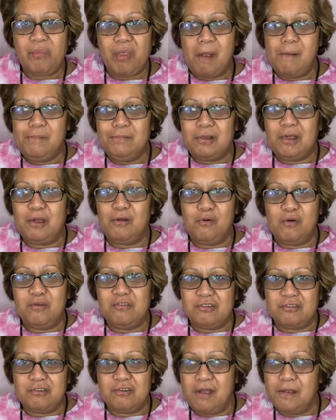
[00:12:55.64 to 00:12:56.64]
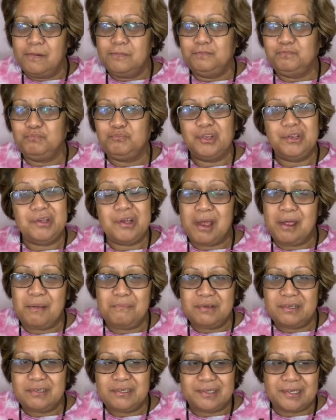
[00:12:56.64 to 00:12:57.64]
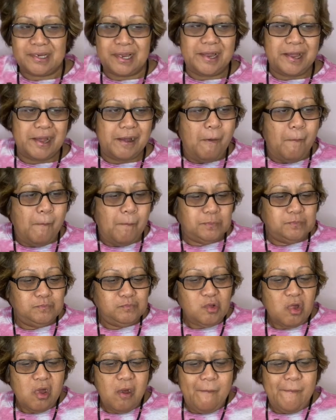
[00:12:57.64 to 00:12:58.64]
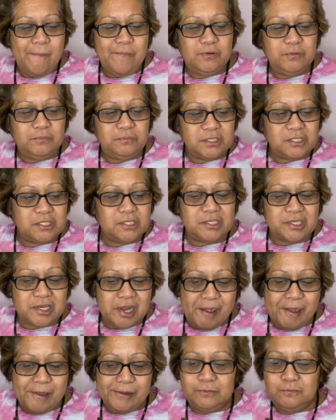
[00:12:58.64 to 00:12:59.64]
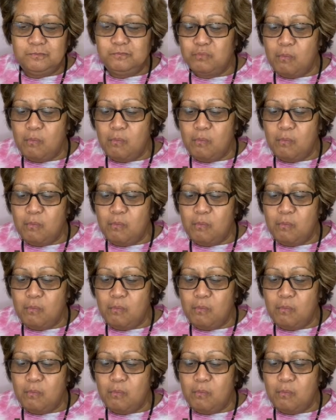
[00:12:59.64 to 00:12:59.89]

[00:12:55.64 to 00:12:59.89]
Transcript: like all the time. You can't miss a day out. If you miss a day,